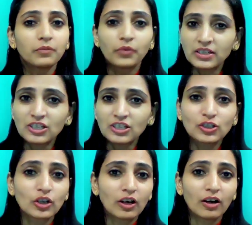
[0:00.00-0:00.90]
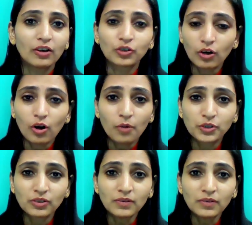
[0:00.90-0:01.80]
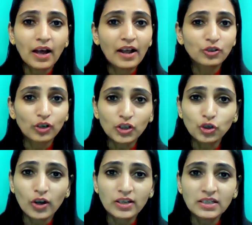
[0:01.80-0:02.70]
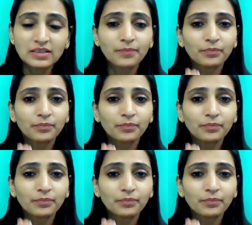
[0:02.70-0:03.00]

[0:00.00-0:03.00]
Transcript: Rest is your option and your choice.